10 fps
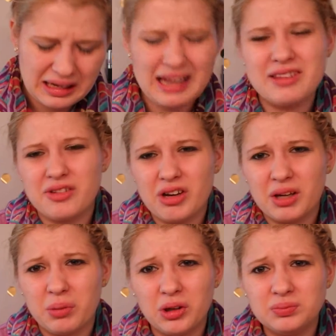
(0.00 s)
It's
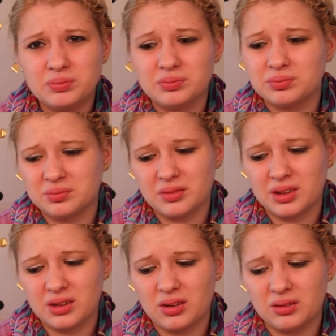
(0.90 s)
drinkable.
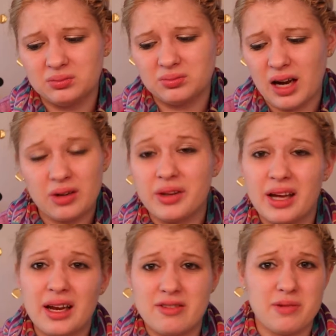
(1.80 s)
I don't think
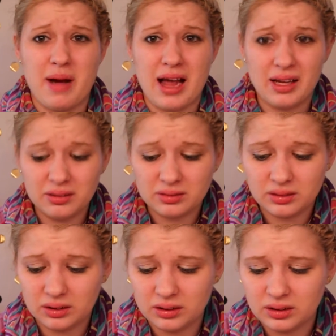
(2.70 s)
I'd ever buy it.
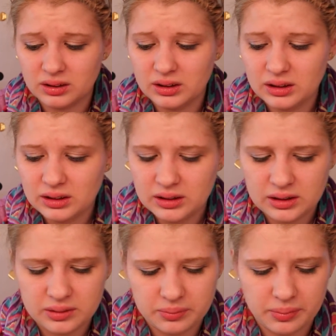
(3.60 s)

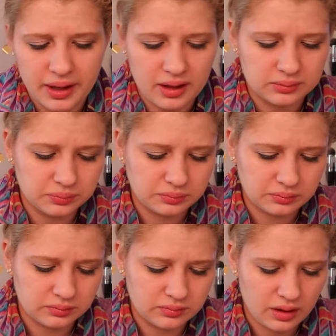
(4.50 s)
But yeah.
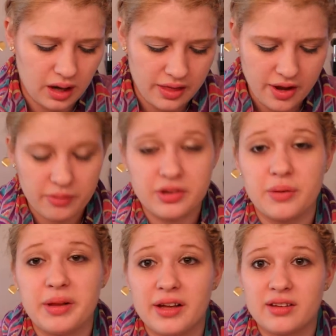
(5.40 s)
I thought it was
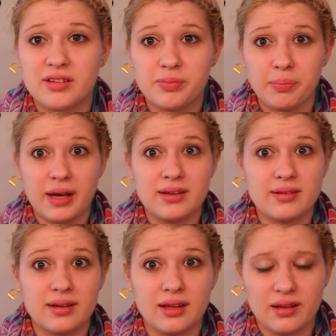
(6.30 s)
going to be like
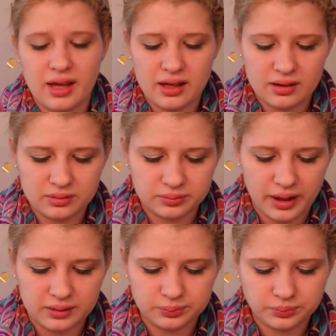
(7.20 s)
spicy. Like, yeah.